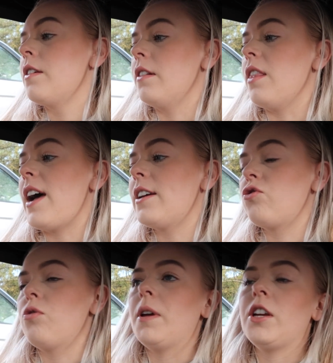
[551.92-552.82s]
The
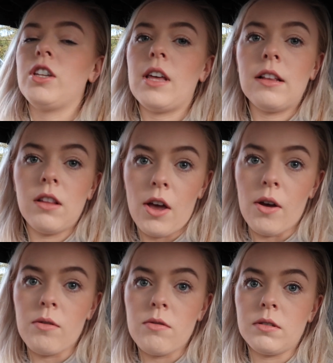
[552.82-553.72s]
light's rubbishy, that
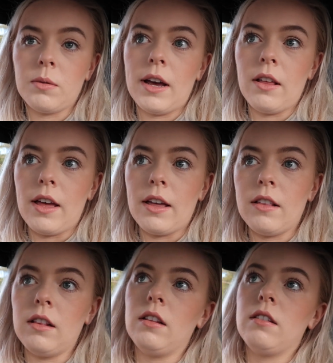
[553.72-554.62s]
low as well, that
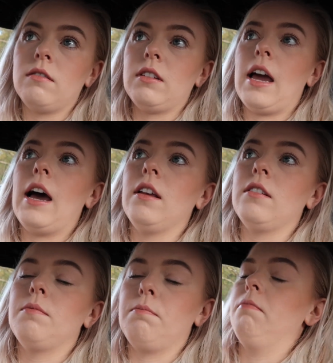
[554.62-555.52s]
the
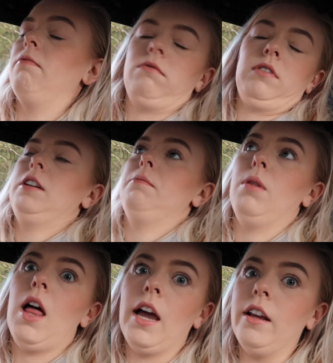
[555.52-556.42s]
car's
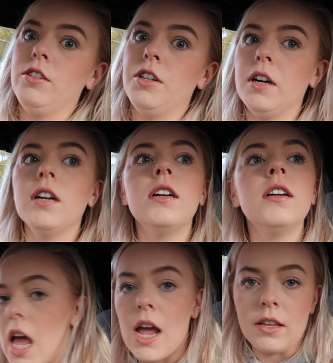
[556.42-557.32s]
blind you.
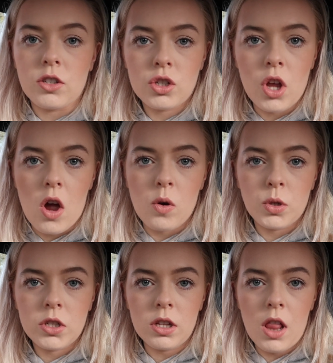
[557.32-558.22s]
It's so
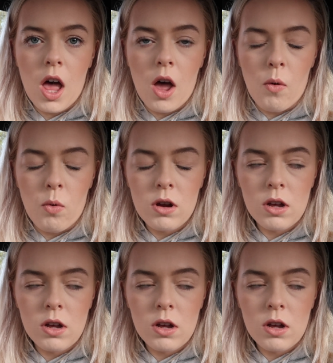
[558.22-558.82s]
slow.